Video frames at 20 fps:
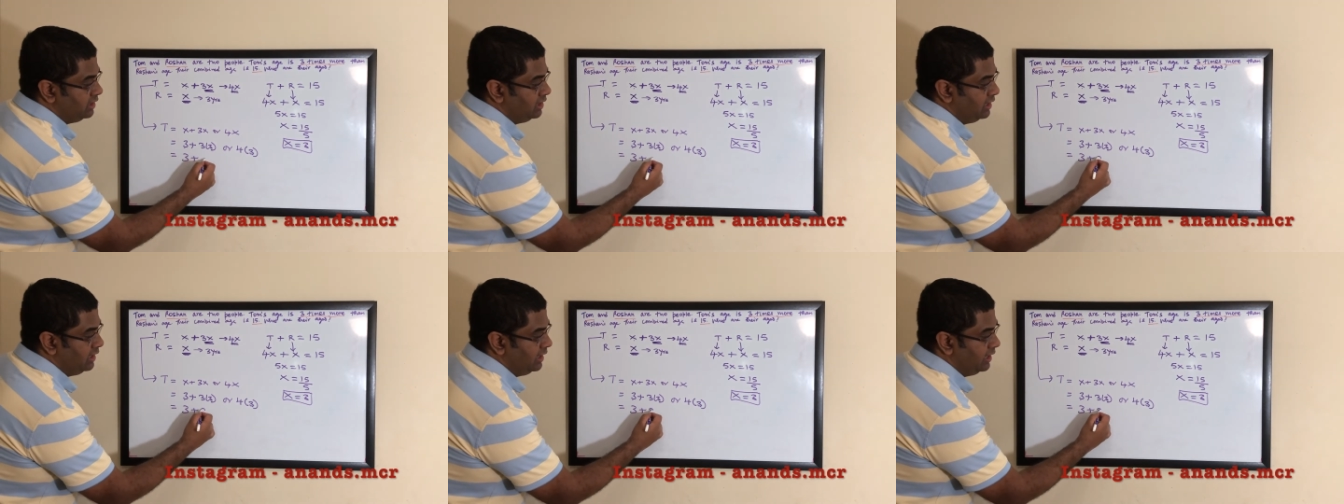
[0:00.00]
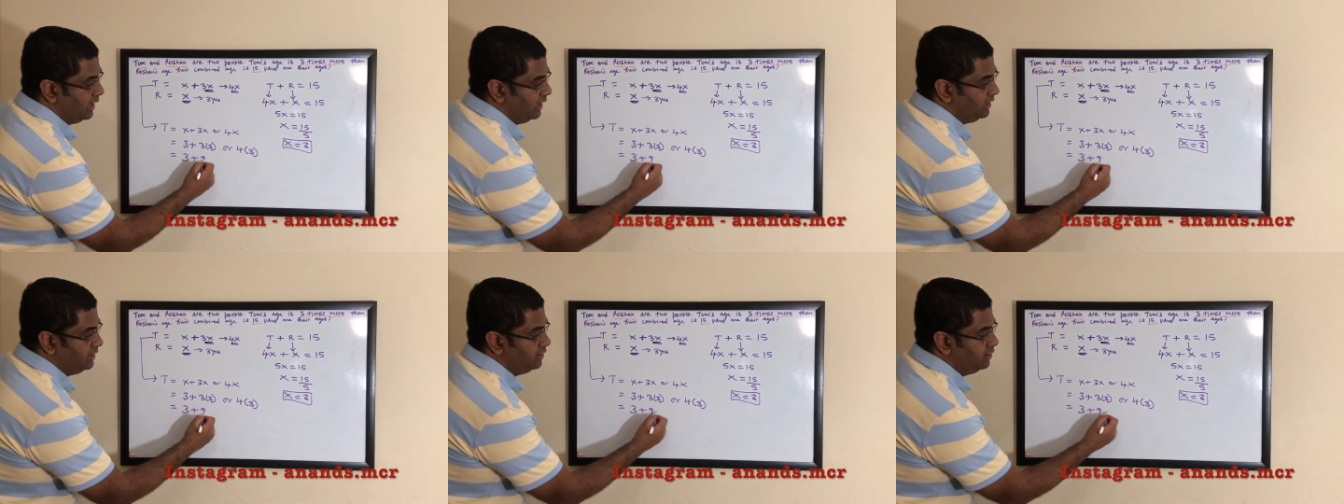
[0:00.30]

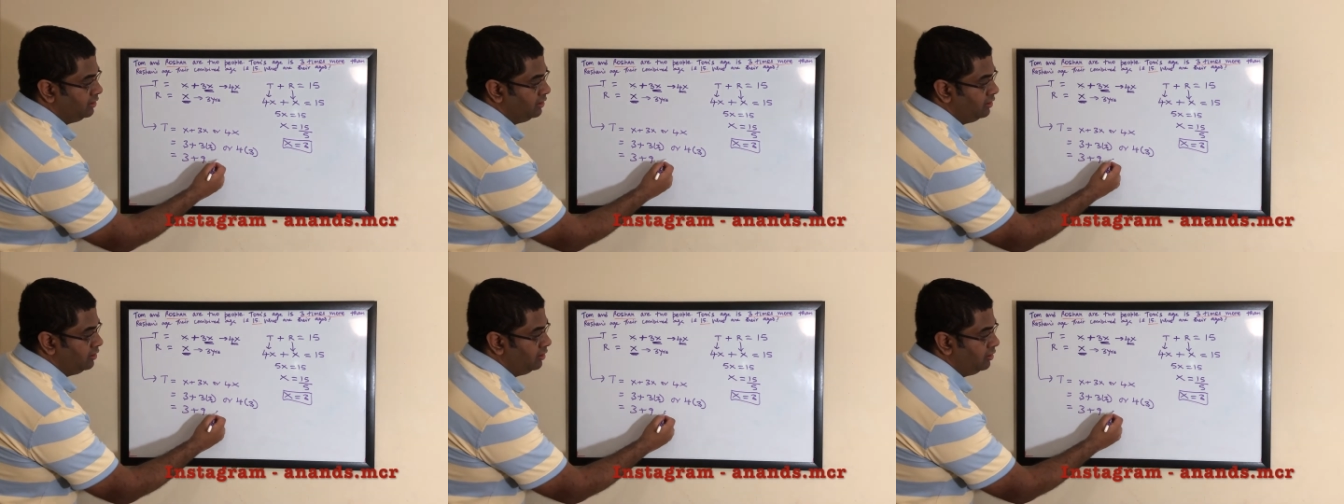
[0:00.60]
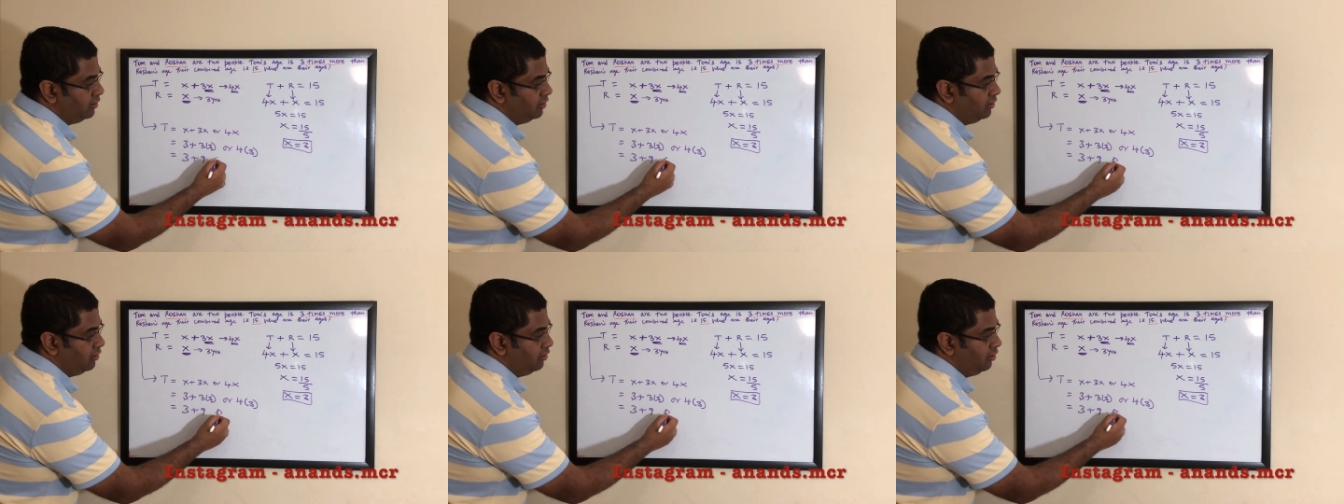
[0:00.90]
9
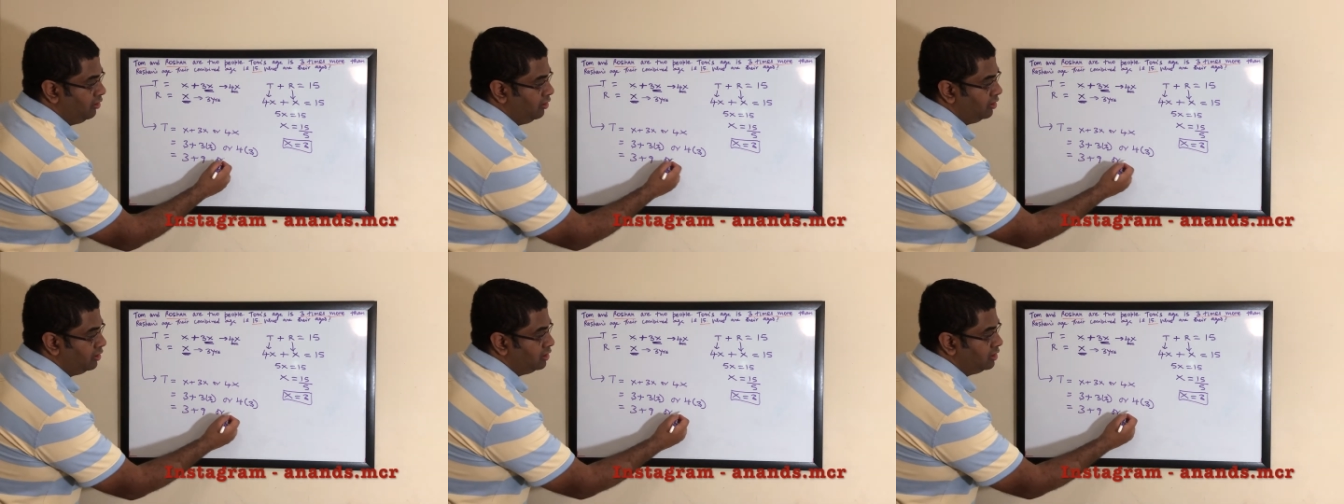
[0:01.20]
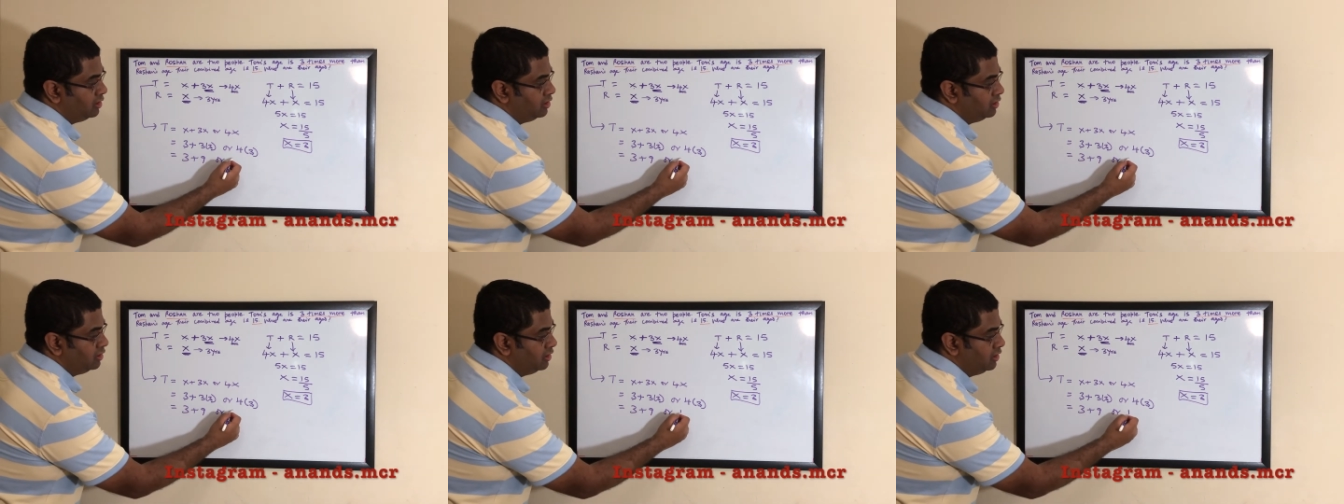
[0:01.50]
or
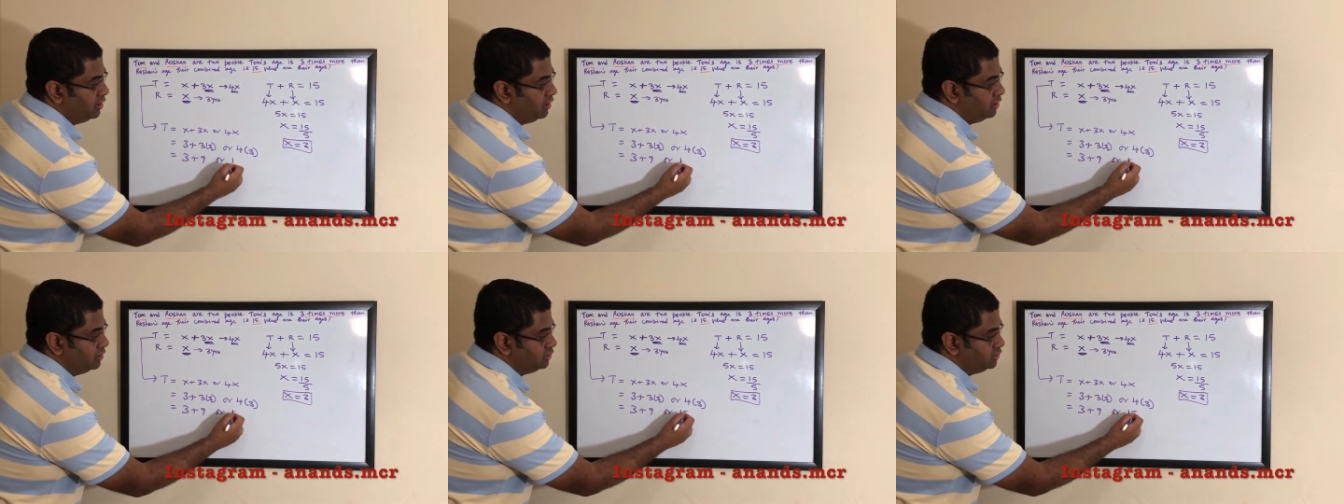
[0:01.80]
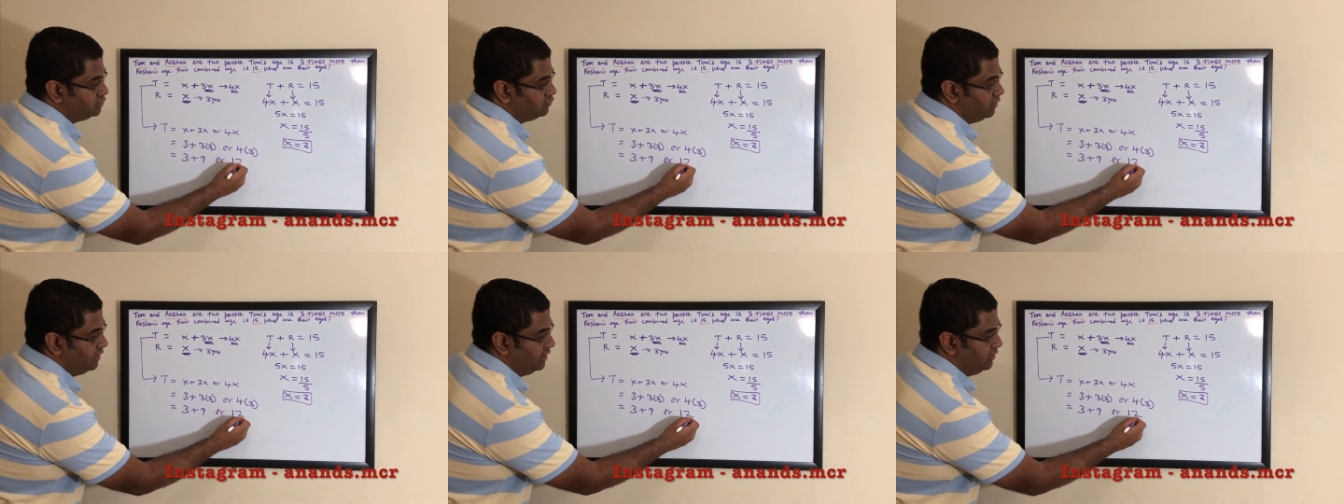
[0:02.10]

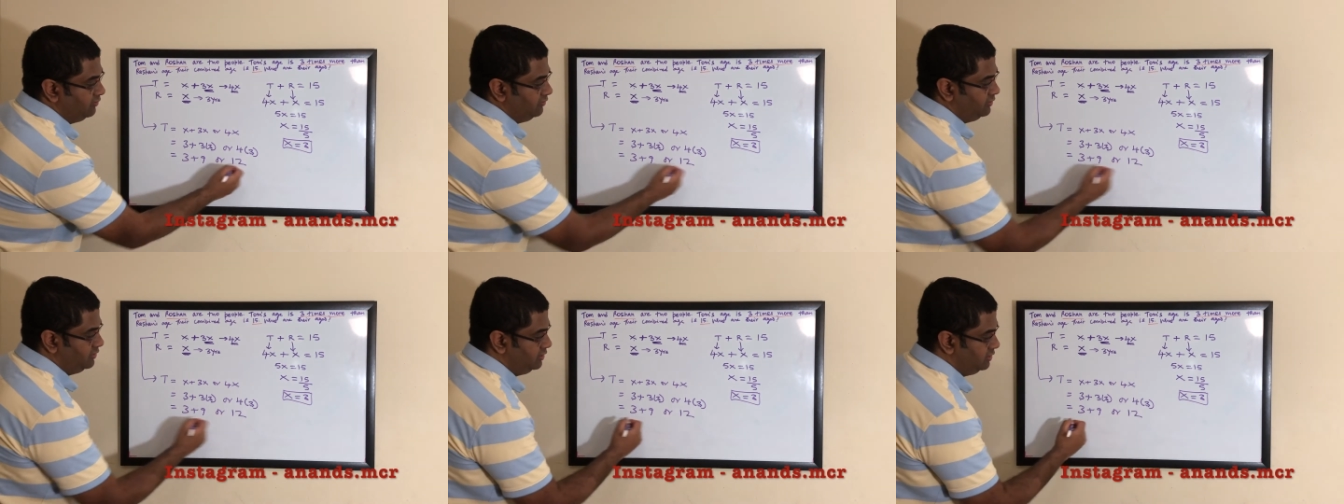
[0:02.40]
12.